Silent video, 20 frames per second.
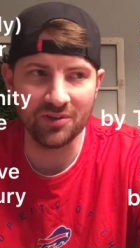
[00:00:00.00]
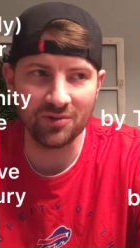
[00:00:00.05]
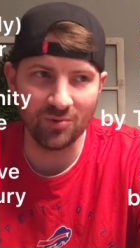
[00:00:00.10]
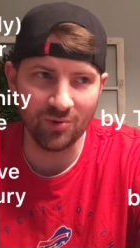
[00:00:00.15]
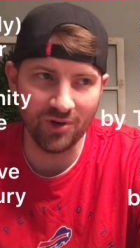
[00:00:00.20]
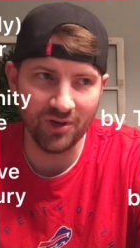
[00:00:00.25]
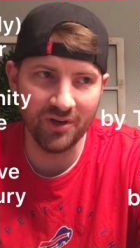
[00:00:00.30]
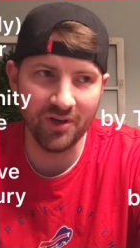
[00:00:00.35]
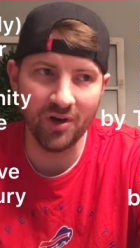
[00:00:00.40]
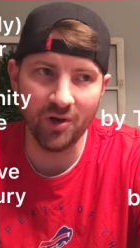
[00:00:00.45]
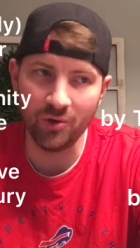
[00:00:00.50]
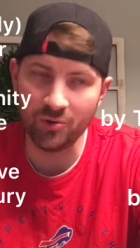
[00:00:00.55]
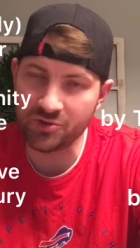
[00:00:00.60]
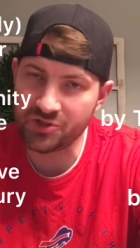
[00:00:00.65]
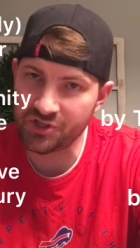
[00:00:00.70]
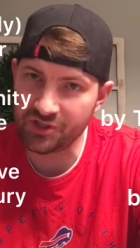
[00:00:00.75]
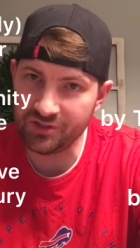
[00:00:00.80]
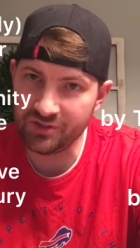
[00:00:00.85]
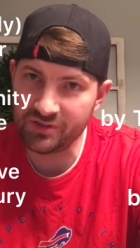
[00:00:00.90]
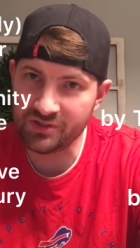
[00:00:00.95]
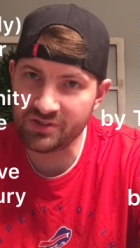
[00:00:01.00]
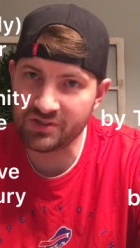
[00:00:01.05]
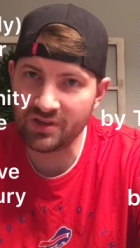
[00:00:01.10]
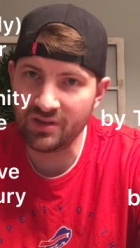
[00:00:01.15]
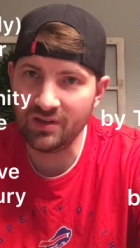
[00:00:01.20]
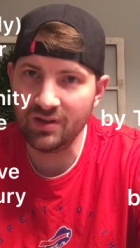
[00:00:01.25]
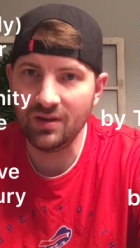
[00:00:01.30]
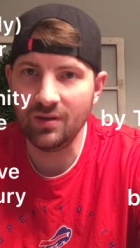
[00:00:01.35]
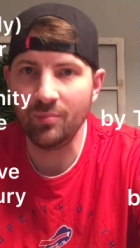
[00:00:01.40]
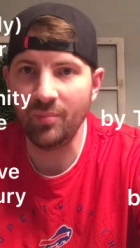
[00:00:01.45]
one, Oceans
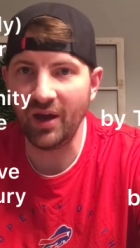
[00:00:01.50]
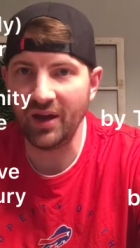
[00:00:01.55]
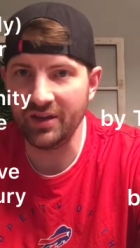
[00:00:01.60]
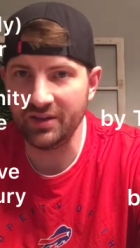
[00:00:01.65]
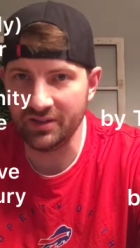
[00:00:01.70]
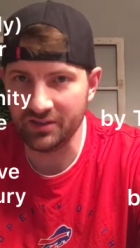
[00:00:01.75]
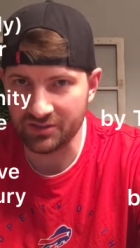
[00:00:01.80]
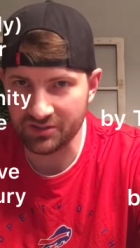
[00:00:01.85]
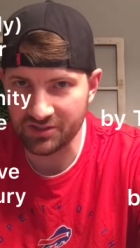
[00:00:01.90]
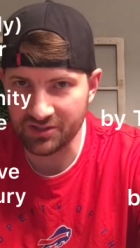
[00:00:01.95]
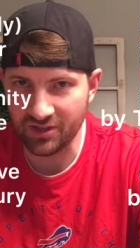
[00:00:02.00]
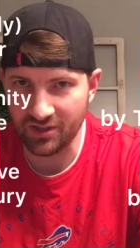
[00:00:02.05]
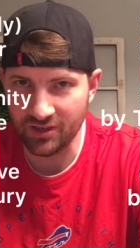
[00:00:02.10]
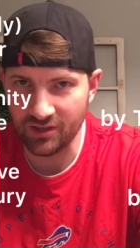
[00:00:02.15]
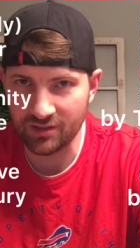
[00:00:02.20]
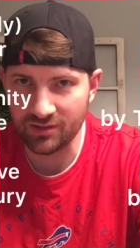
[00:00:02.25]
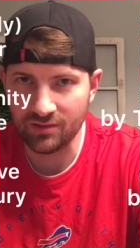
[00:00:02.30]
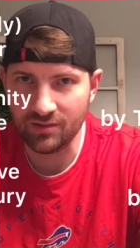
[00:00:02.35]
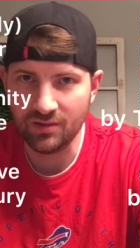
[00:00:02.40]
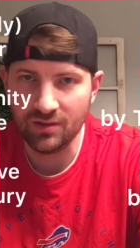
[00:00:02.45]
by Hillsong.